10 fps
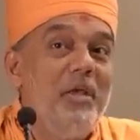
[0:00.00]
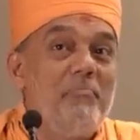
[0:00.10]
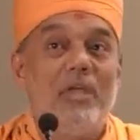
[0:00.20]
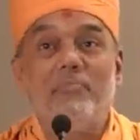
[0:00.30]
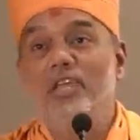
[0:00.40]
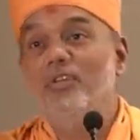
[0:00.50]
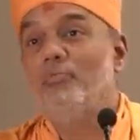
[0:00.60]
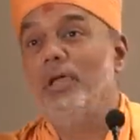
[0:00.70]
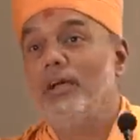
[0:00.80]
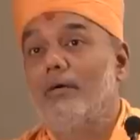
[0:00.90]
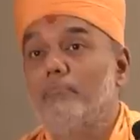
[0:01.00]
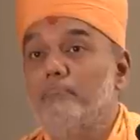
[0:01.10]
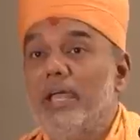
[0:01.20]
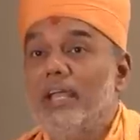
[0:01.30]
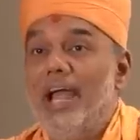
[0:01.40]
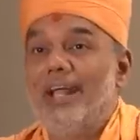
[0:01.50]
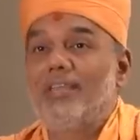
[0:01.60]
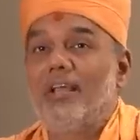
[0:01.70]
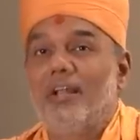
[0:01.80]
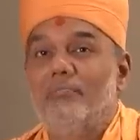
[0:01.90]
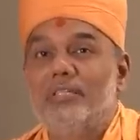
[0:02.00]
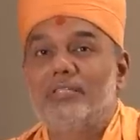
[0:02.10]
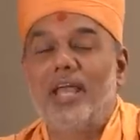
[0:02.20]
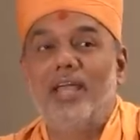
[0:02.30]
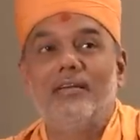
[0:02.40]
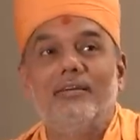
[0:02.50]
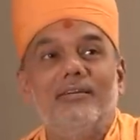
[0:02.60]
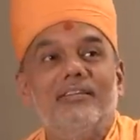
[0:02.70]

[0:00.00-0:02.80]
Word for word: Maybe you make a big ethical mistake